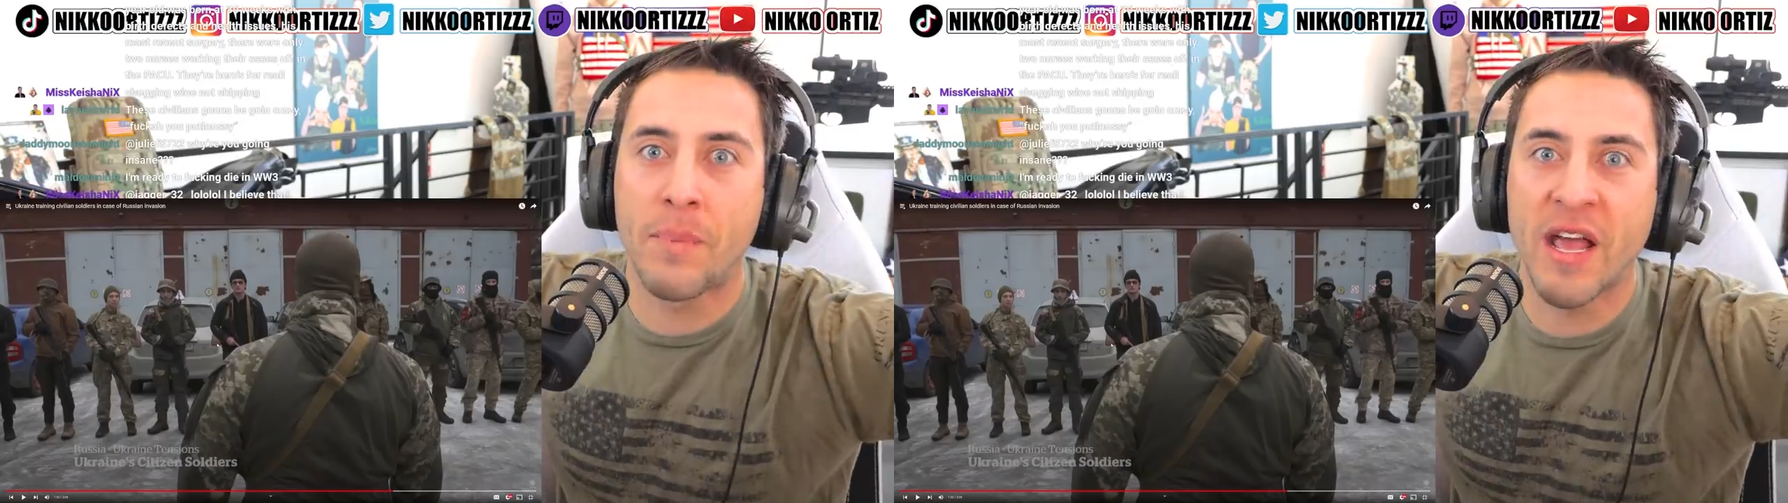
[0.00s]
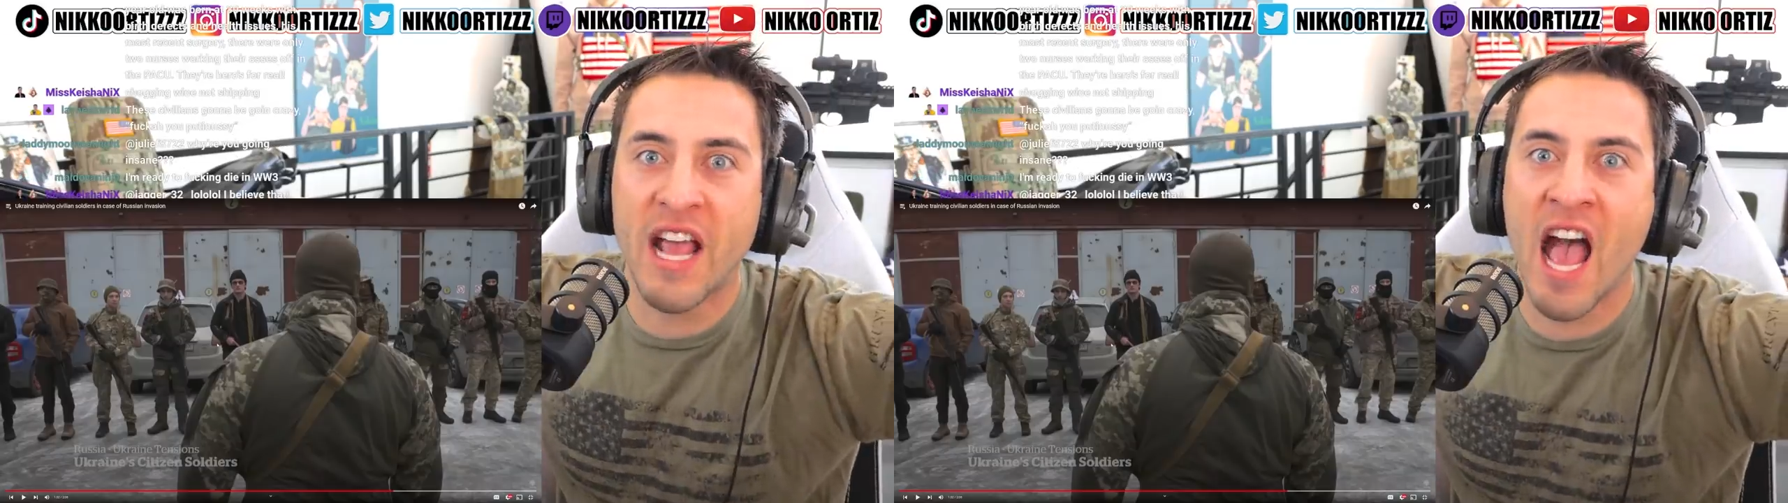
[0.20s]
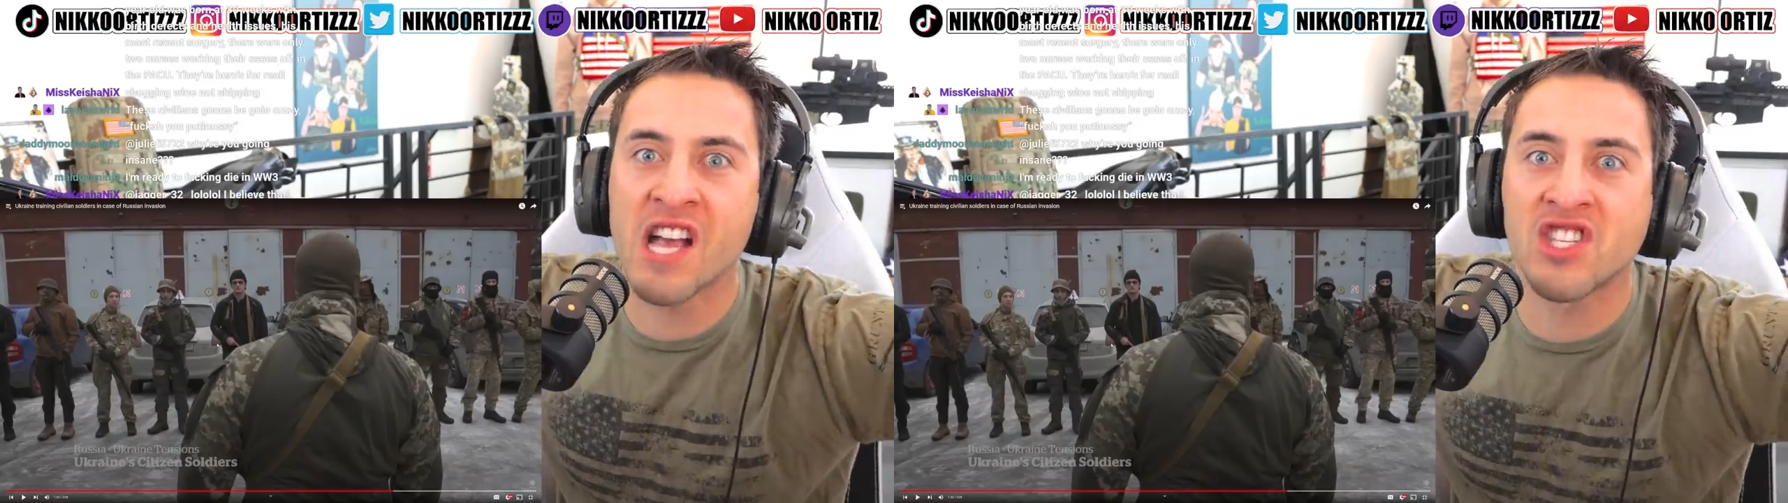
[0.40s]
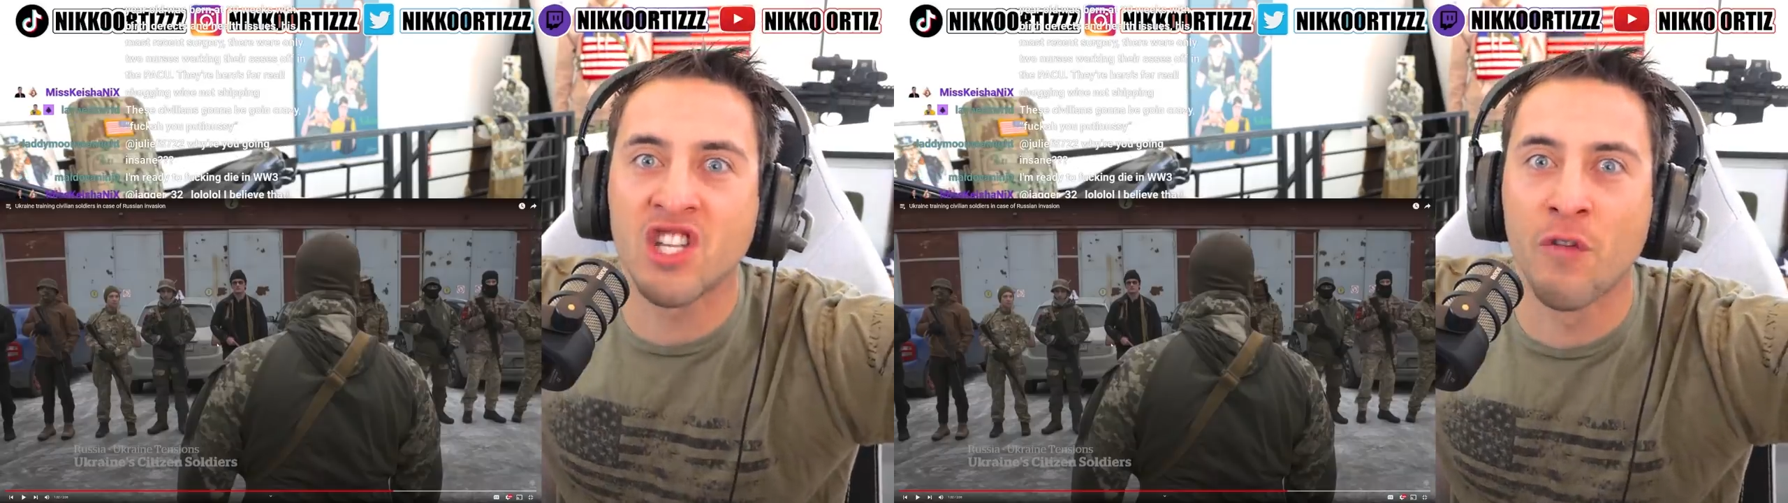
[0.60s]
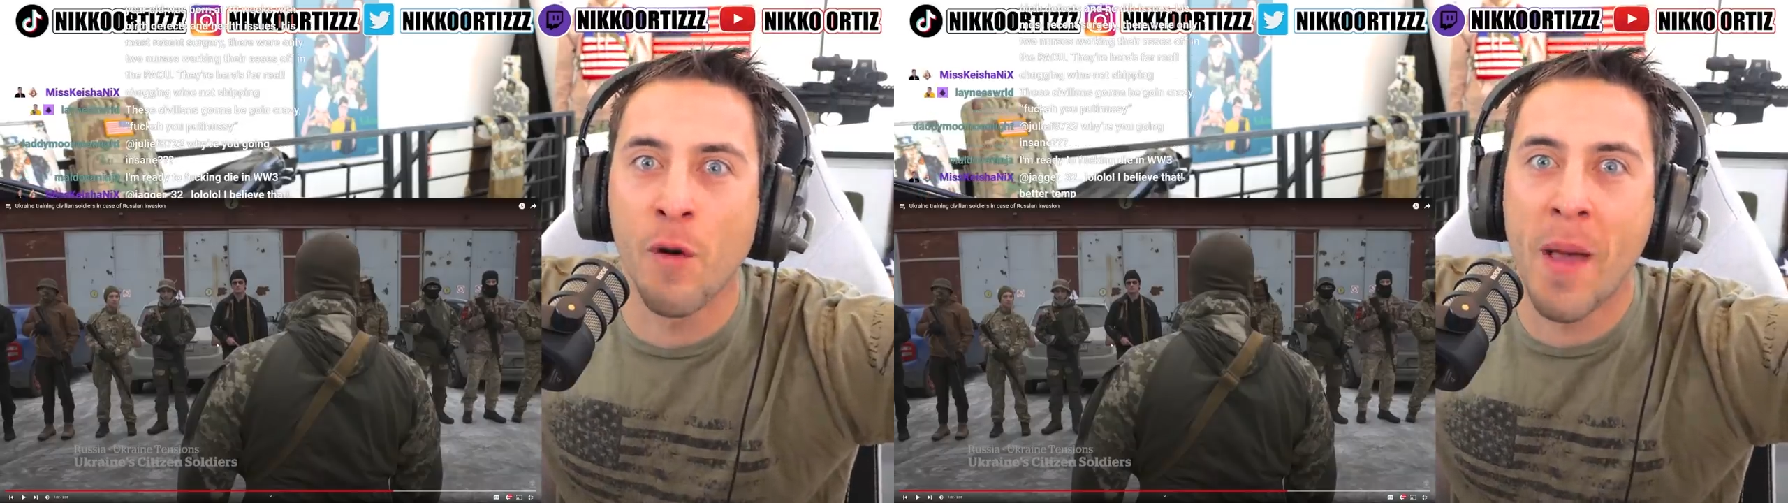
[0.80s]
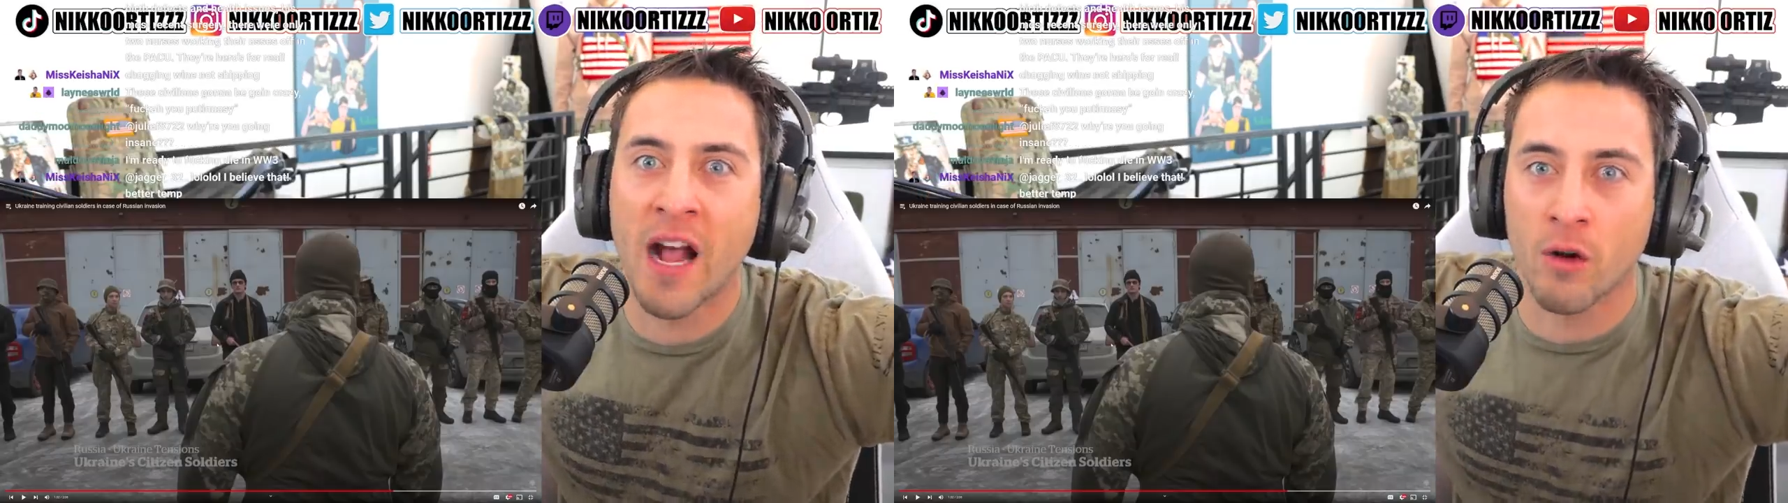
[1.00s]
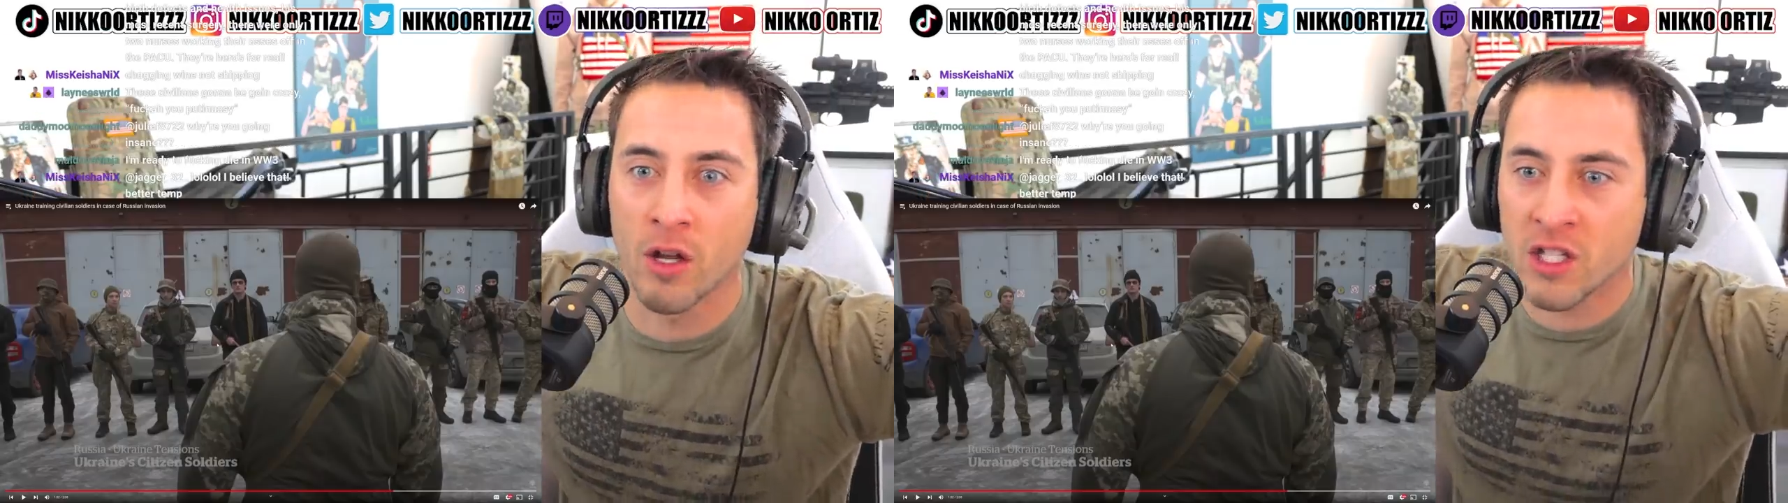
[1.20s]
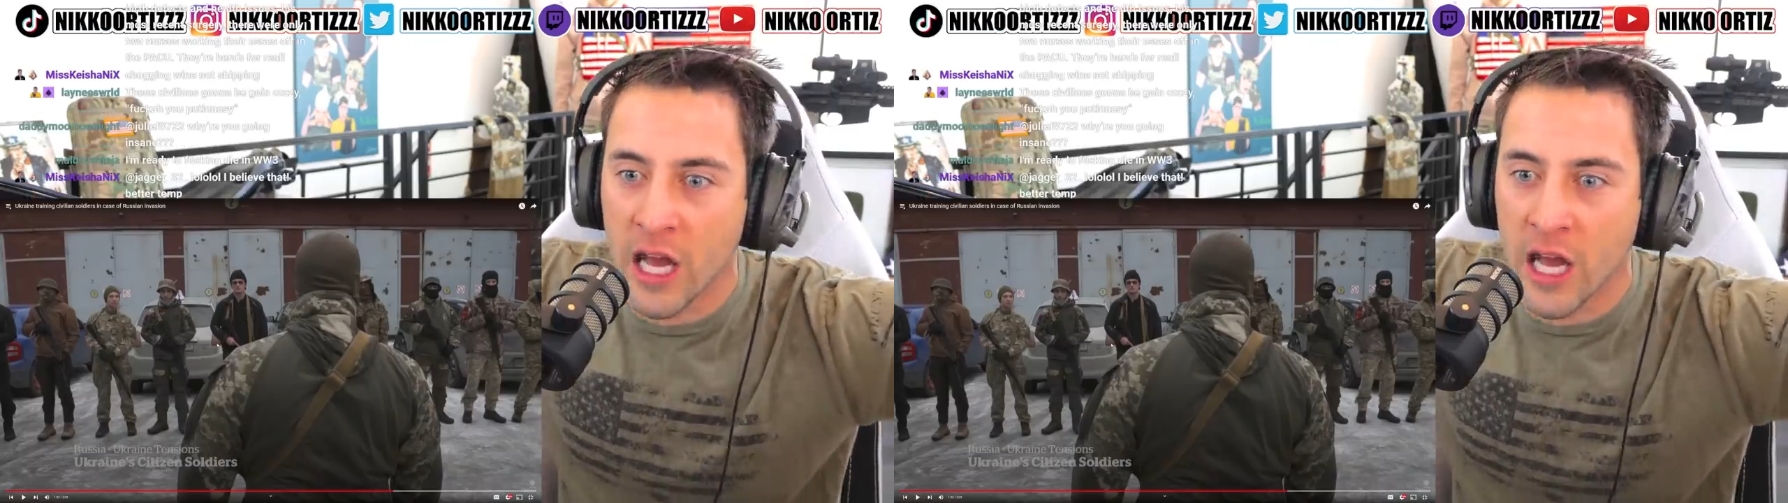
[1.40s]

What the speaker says: big ass silverback gorilla. It's